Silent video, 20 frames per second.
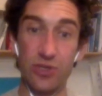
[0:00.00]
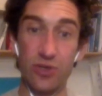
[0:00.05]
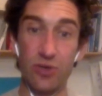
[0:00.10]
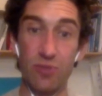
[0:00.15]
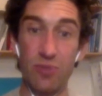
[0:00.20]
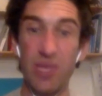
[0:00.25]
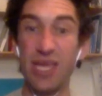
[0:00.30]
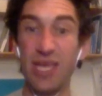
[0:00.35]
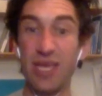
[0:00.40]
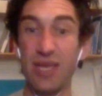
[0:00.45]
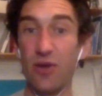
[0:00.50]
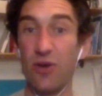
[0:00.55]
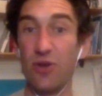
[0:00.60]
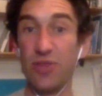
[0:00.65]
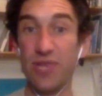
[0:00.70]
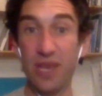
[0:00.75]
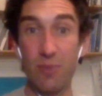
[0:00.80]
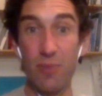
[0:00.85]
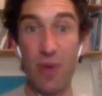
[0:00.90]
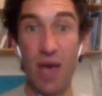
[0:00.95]
are making on
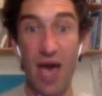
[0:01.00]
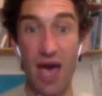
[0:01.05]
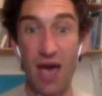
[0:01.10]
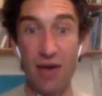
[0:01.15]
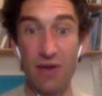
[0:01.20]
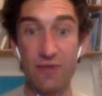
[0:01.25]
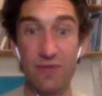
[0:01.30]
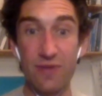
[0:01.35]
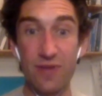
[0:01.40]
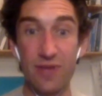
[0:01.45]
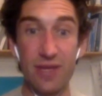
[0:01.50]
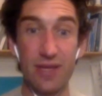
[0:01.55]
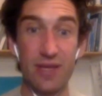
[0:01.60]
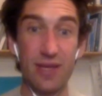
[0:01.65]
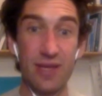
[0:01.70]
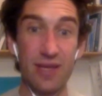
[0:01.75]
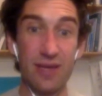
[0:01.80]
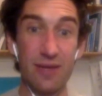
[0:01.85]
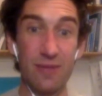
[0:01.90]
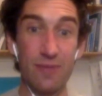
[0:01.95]
their behalf.
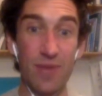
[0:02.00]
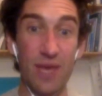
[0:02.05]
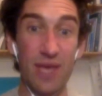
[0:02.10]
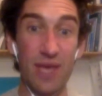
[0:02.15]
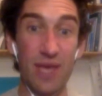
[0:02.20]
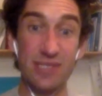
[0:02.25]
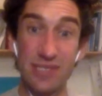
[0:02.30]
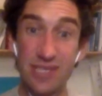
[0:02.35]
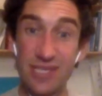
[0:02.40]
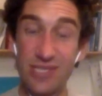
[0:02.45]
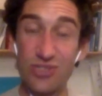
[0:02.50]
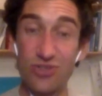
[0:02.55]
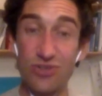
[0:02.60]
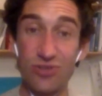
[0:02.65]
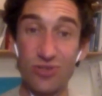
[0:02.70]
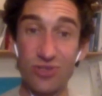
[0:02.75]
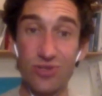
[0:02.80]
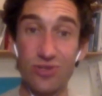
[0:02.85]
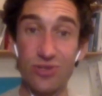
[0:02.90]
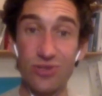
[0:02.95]
As a
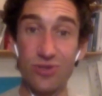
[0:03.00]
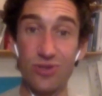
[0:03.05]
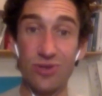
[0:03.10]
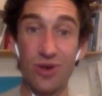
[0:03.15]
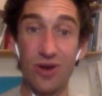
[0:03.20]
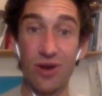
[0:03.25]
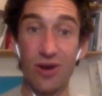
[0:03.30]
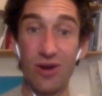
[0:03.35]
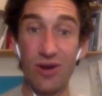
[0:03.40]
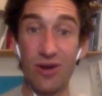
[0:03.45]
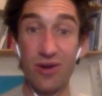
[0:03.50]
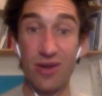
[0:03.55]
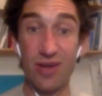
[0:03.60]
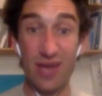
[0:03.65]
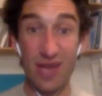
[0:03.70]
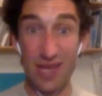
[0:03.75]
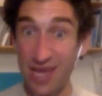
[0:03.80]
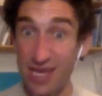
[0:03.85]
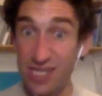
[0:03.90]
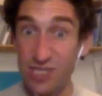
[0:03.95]
teacher, you are
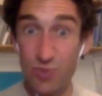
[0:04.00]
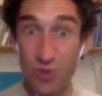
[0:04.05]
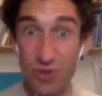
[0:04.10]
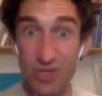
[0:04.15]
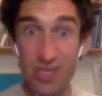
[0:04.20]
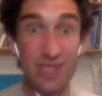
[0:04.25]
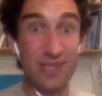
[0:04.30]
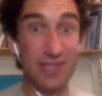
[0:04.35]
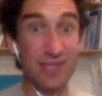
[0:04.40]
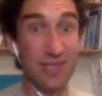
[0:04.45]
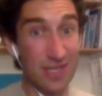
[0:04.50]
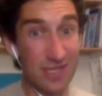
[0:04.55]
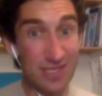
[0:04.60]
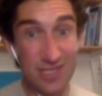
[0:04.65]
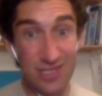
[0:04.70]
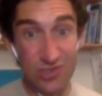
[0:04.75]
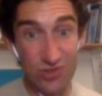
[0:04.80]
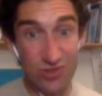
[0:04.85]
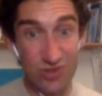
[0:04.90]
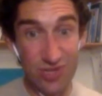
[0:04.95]
an expert in that
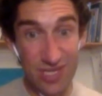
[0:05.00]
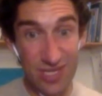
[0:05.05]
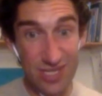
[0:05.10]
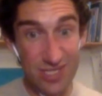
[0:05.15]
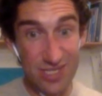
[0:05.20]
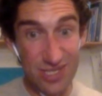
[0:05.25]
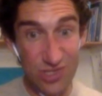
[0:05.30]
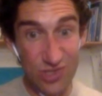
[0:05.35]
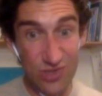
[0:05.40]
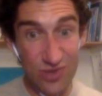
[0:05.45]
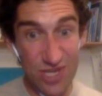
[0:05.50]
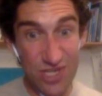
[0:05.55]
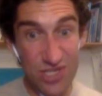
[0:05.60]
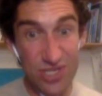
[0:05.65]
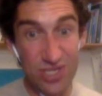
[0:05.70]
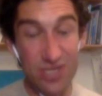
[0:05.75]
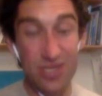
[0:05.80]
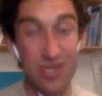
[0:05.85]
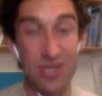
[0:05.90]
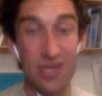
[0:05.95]
in the
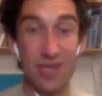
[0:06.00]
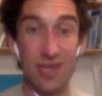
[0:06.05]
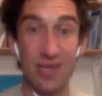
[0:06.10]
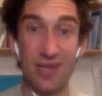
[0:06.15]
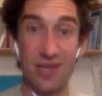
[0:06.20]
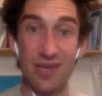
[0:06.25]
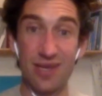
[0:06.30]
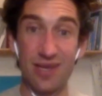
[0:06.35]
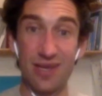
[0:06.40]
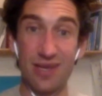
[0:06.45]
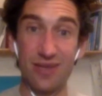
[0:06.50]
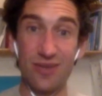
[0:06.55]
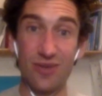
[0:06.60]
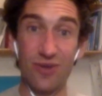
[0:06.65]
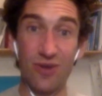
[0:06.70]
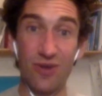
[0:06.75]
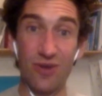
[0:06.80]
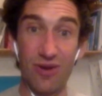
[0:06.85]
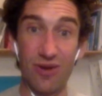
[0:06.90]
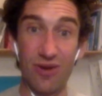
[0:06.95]
situation. You
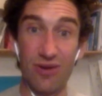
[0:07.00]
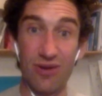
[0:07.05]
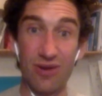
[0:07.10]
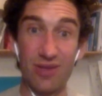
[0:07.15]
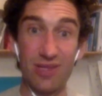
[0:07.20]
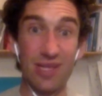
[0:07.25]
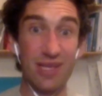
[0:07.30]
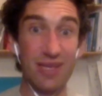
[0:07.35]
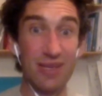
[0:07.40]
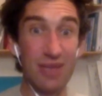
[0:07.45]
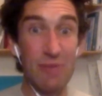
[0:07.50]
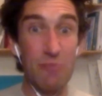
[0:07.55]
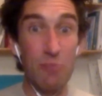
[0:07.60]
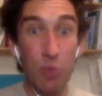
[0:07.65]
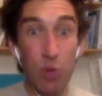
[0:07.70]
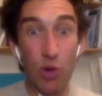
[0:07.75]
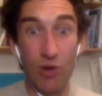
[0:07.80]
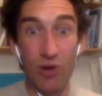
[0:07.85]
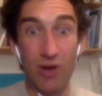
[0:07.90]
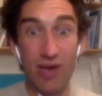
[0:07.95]
are
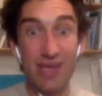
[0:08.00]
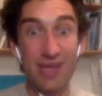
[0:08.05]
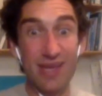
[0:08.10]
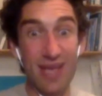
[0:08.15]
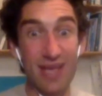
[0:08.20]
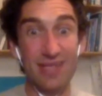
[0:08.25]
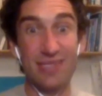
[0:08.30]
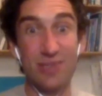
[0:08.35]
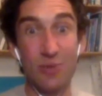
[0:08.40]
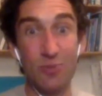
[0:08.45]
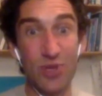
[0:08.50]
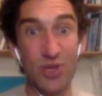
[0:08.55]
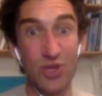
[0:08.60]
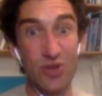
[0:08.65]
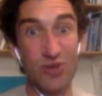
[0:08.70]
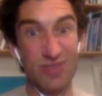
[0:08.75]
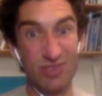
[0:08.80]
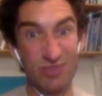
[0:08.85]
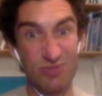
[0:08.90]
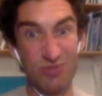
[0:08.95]
employed as somebody
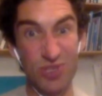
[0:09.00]
who is